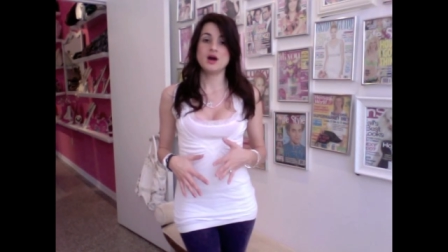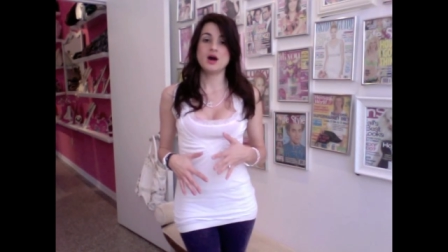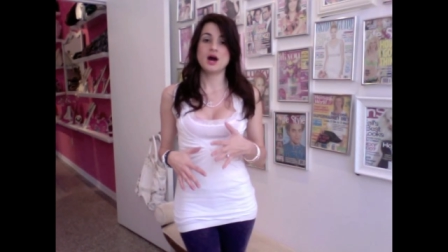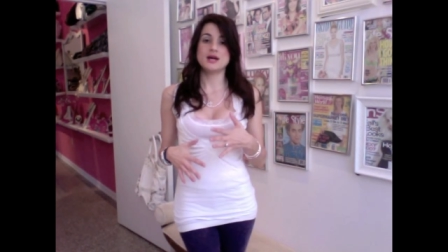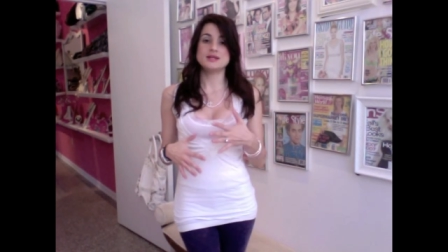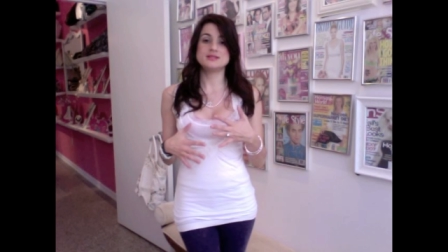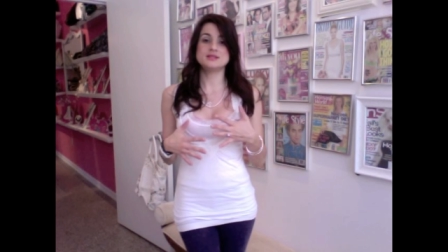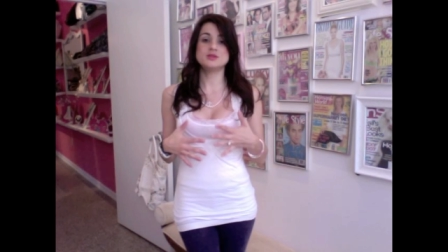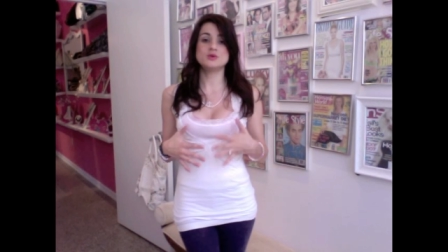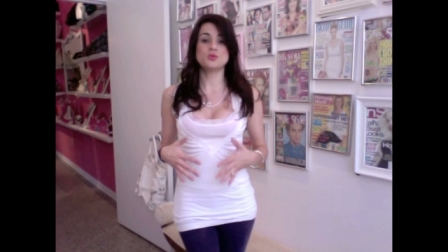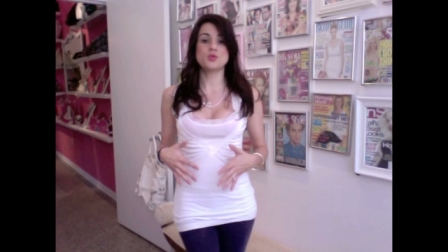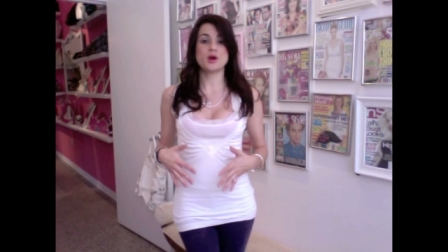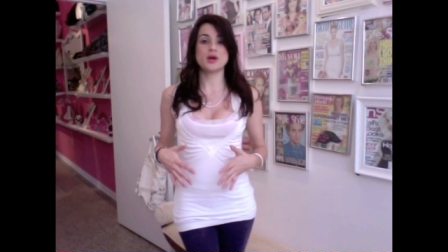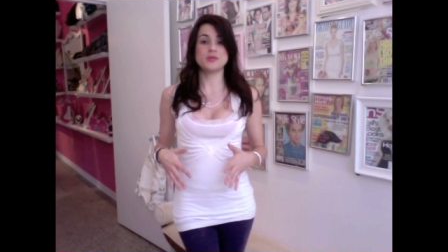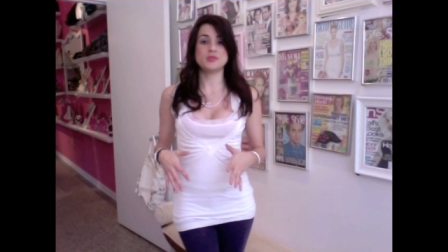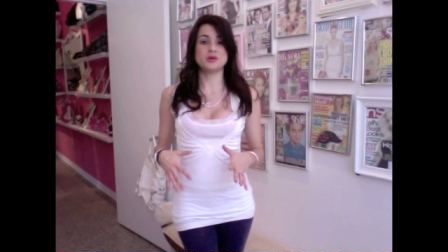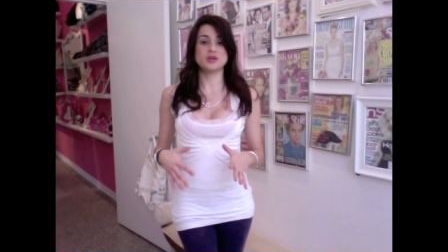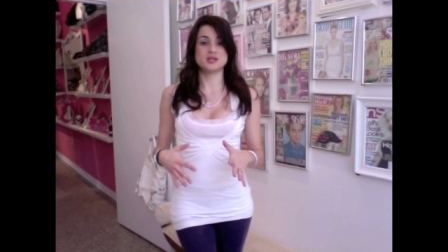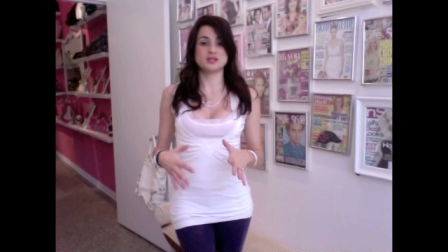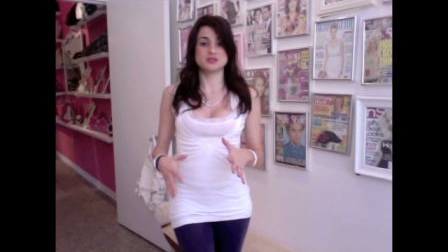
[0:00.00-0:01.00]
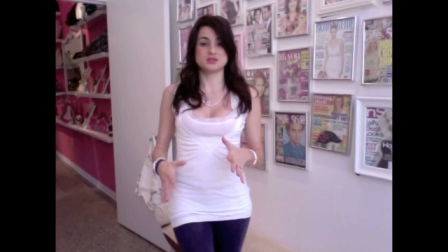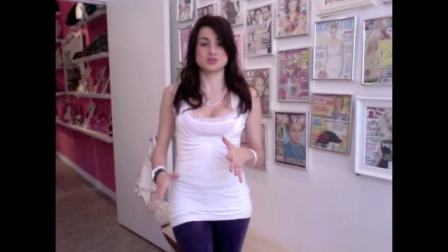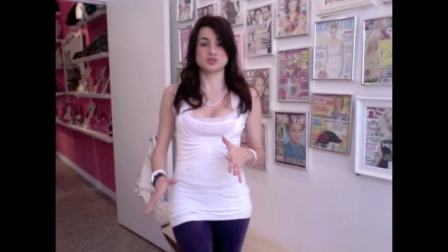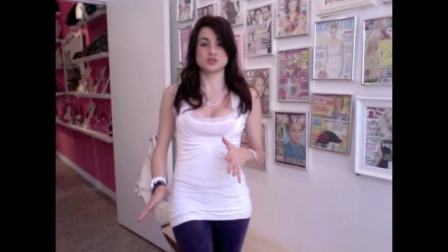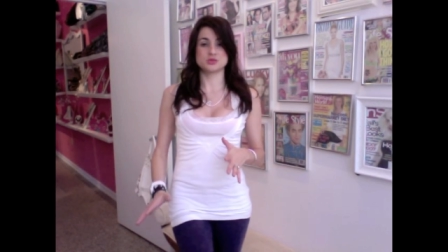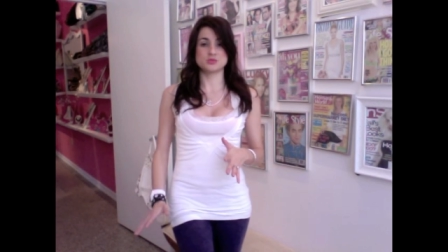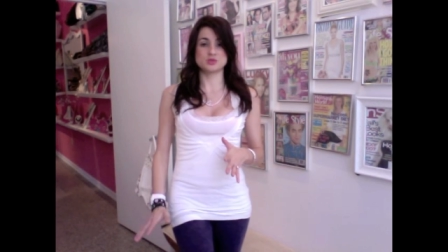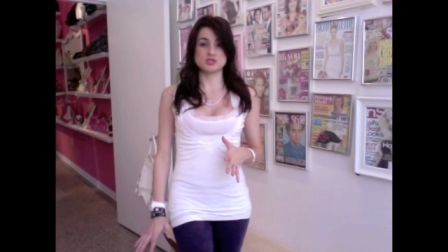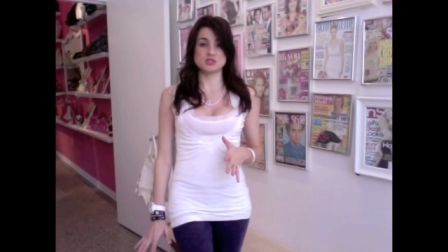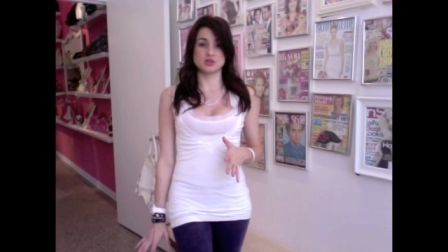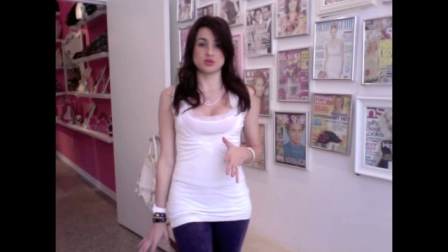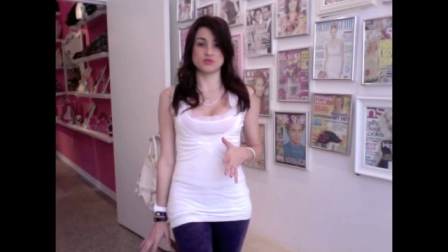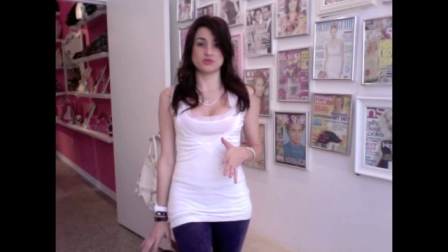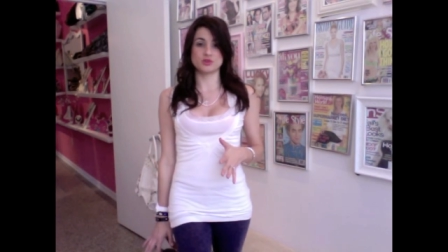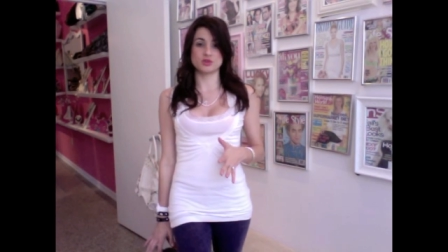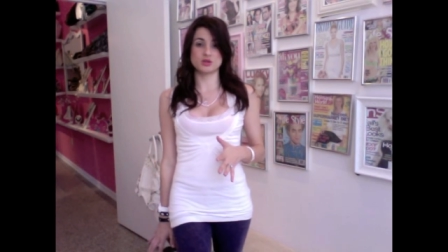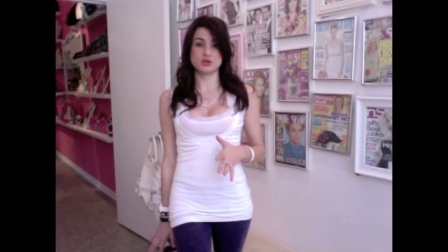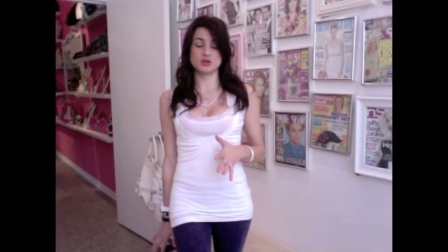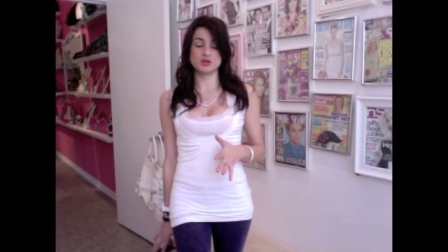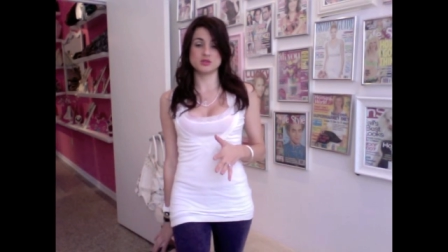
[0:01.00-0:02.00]
I did the white because there's some
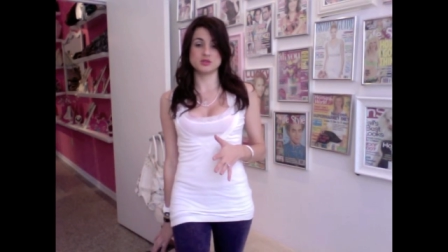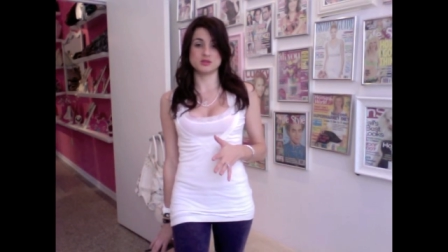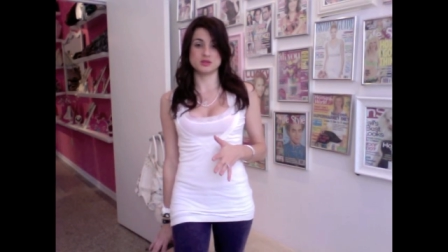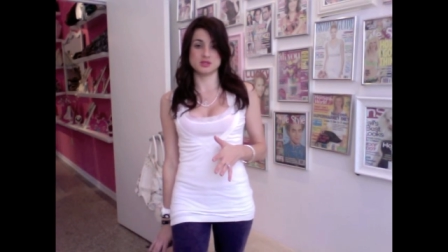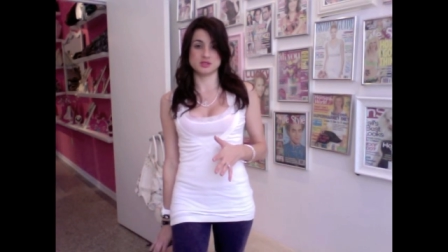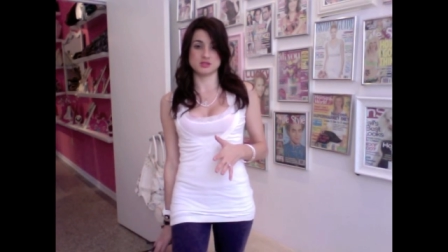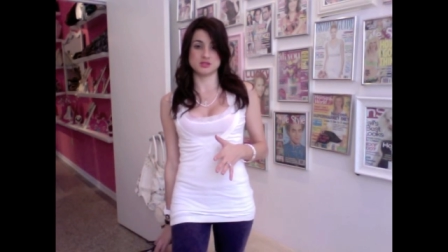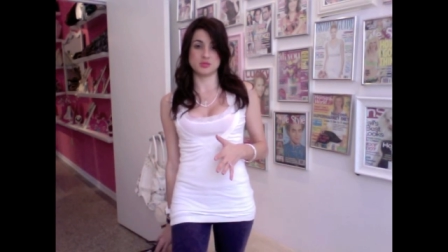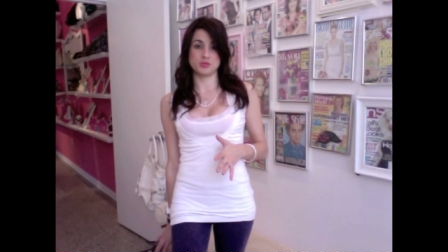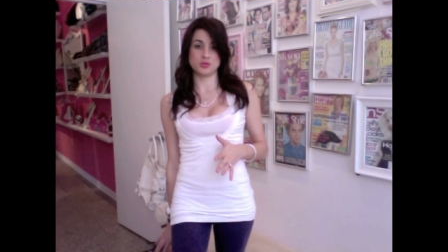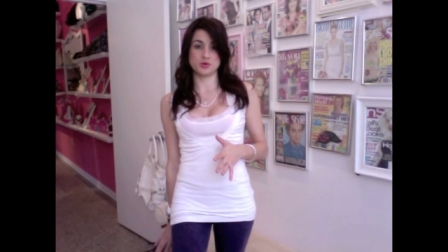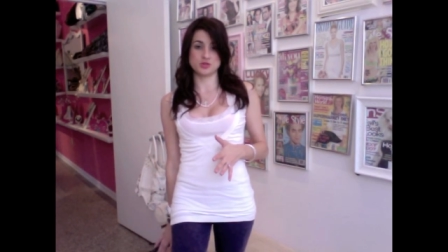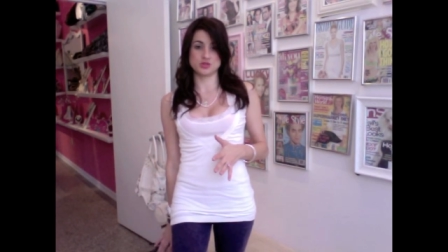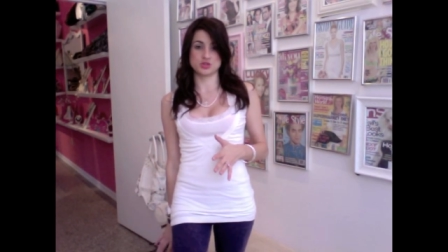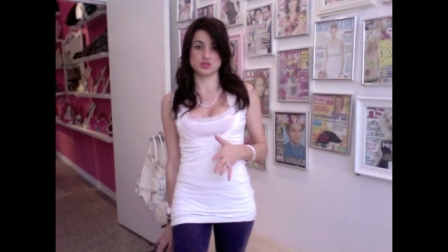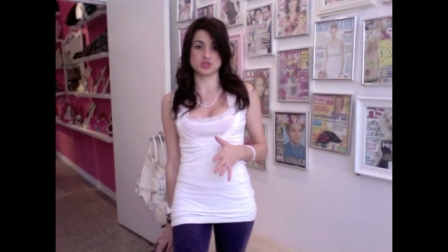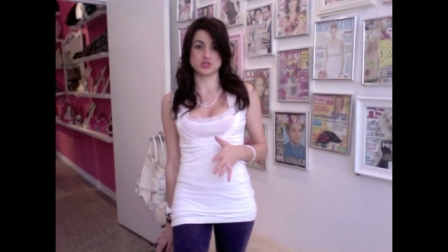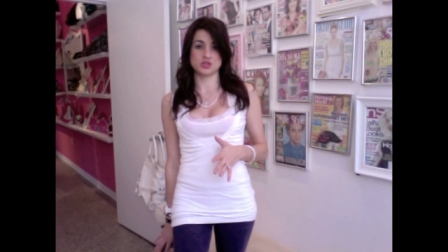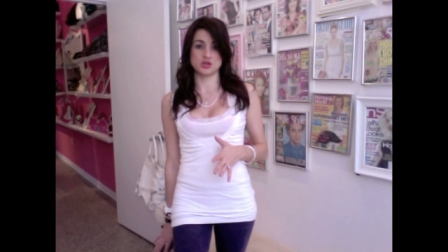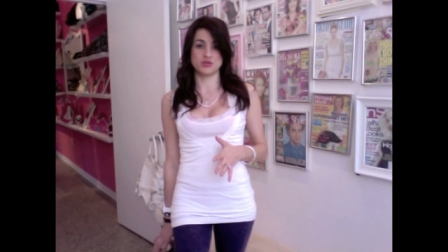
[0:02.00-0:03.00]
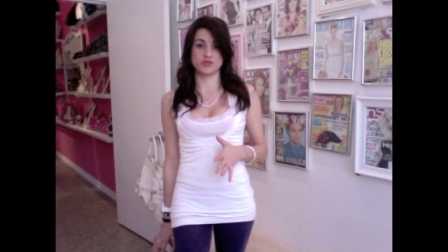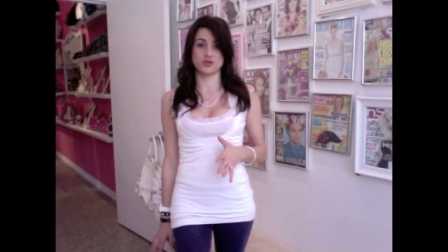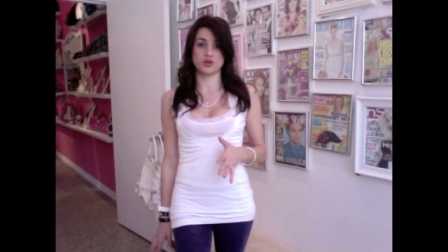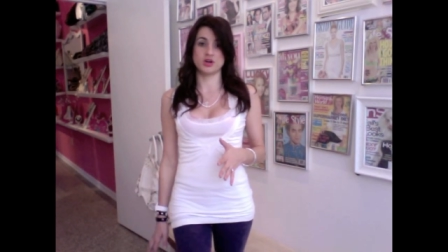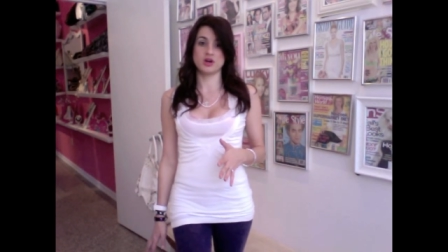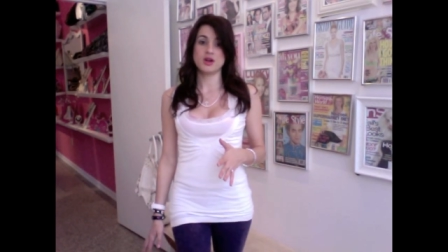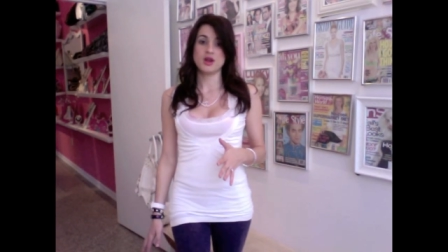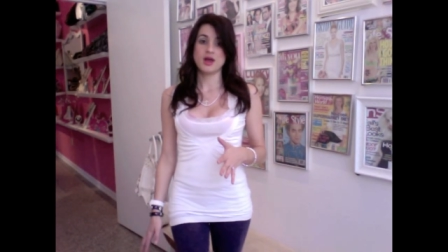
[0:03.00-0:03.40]
silver, the zippers are silver,